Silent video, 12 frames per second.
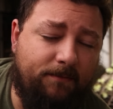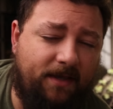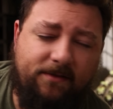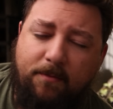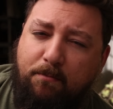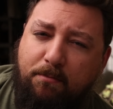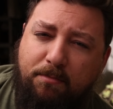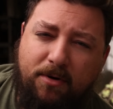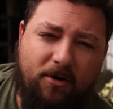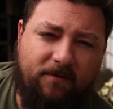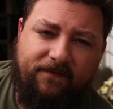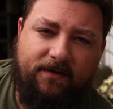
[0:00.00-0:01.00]
makes a
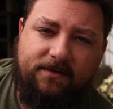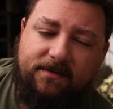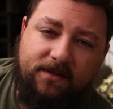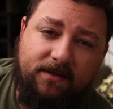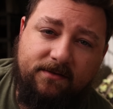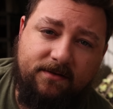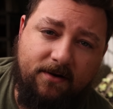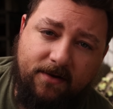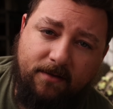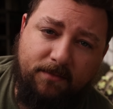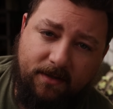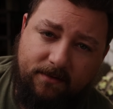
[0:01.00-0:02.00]
perfect seed
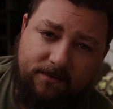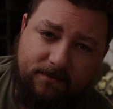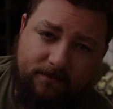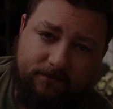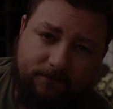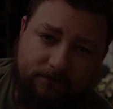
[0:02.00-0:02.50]
starting mix.